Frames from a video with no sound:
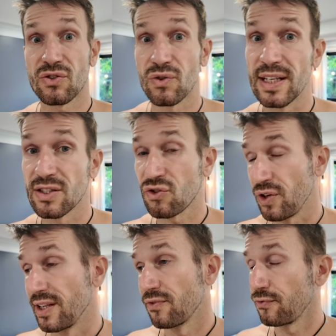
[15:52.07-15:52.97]
street,
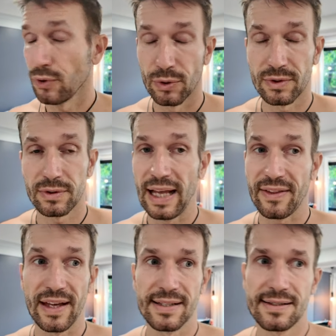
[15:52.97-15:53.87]
street food
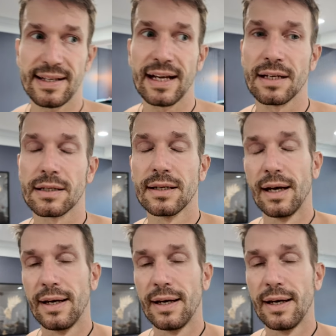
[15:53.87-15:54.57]
like this. And